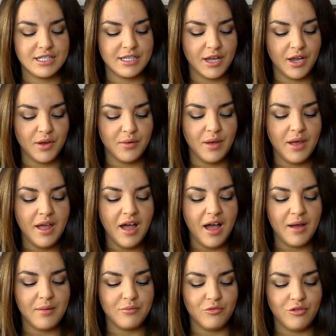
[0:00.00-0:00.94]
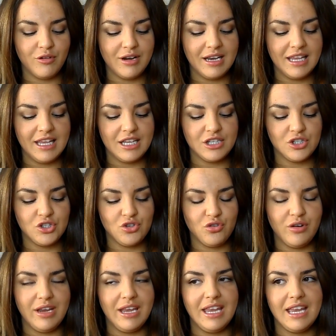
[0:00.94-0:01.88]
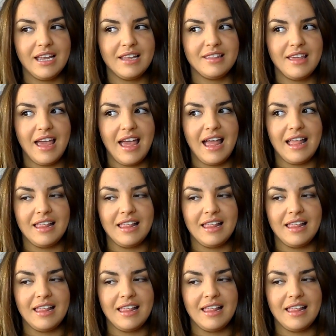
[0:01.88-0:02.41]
so I'm really intrigued,